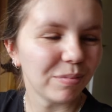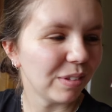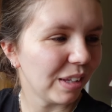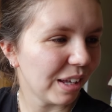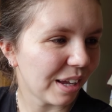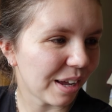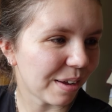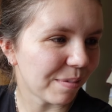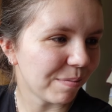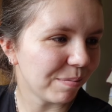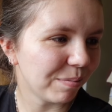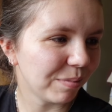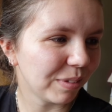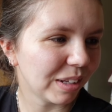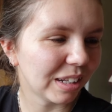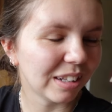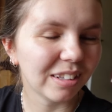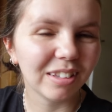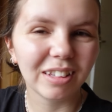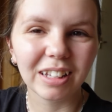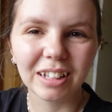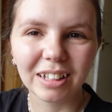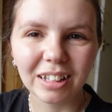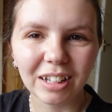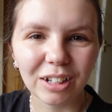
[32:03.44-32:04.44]
yeah, I'm going to
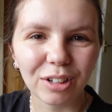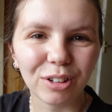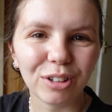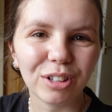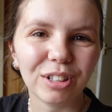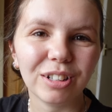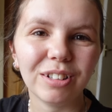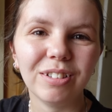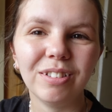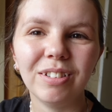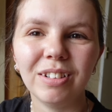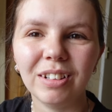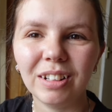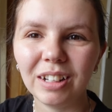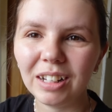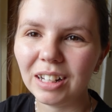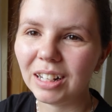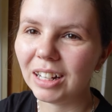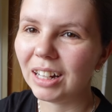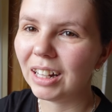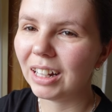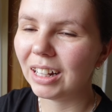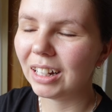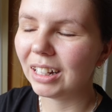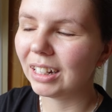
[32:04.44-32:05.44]
stick that on,
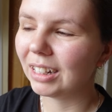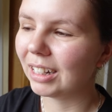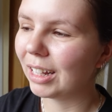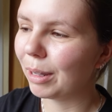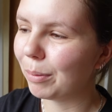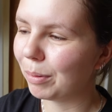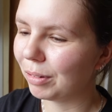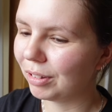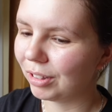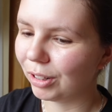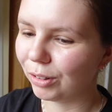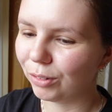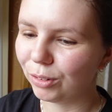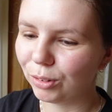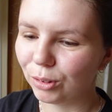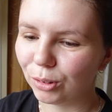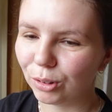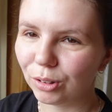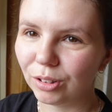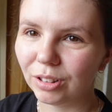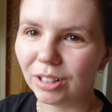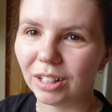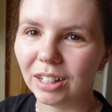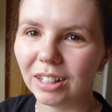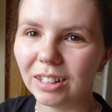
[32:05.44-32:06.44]
get myself
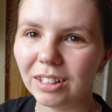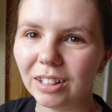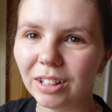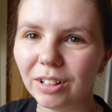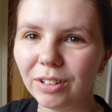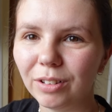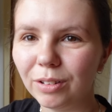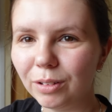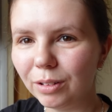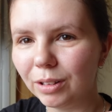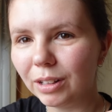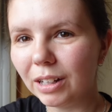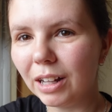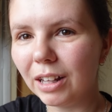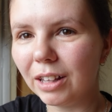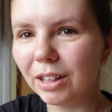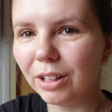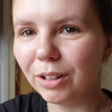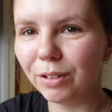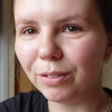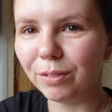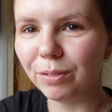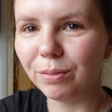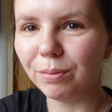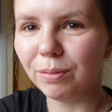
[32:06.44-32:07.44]
sorted, get
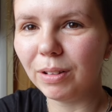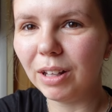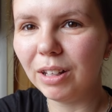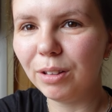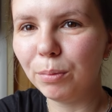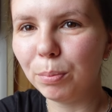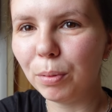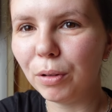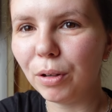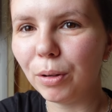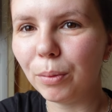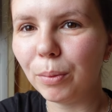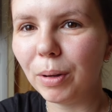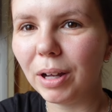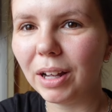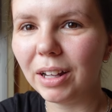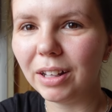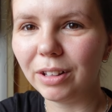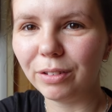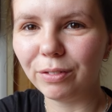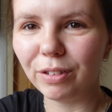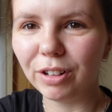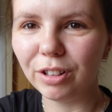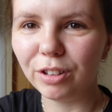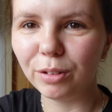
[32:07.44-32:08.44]
the this put away,
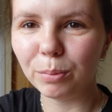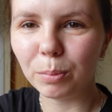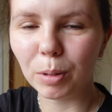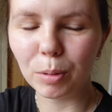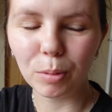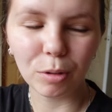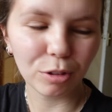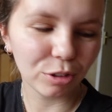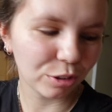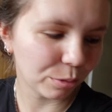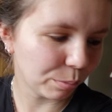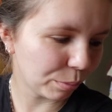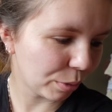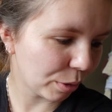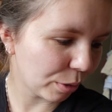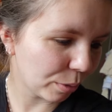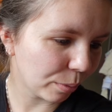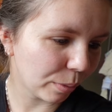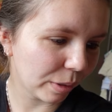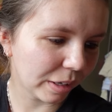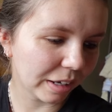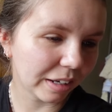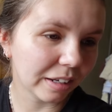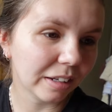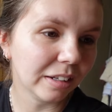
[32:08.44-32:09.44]
the rest of my washing put
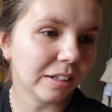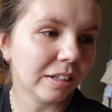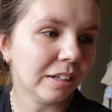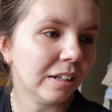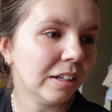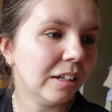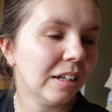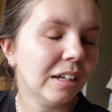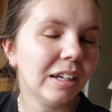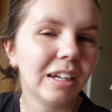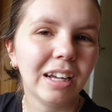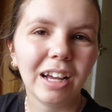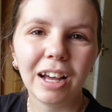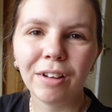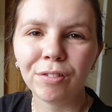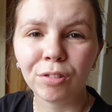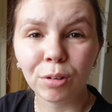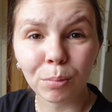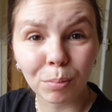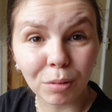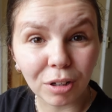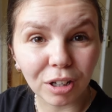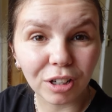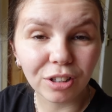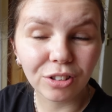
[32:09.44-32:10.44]
away, have
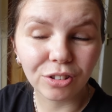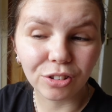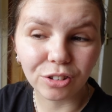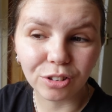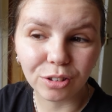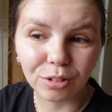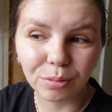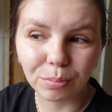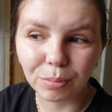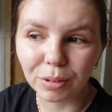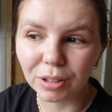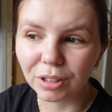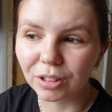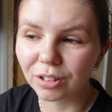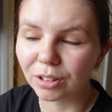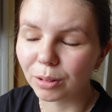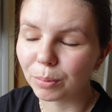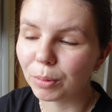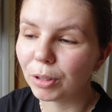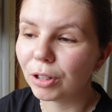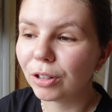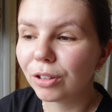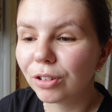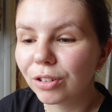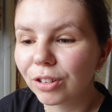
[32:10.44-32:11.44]
some lunch because I'm
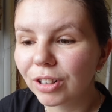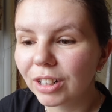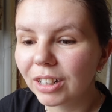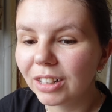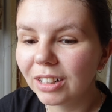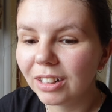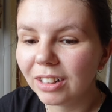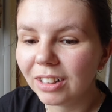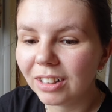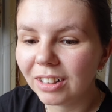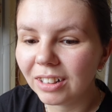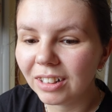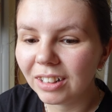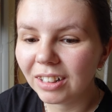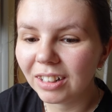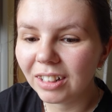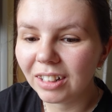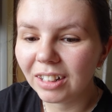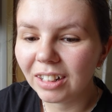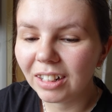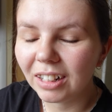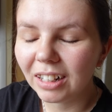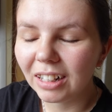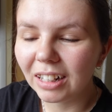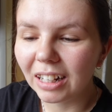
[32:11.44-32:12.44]
hungry,
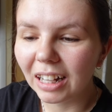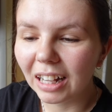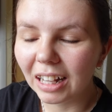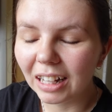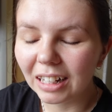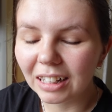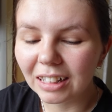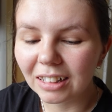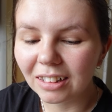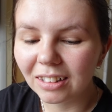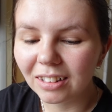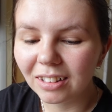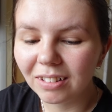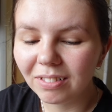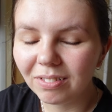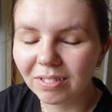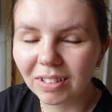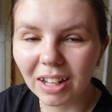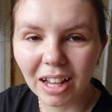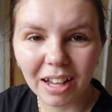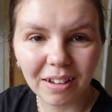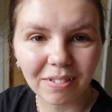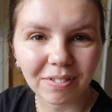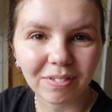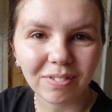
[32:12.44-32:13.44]
and
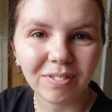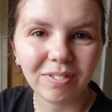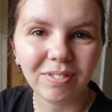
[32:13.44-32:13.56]
yeah,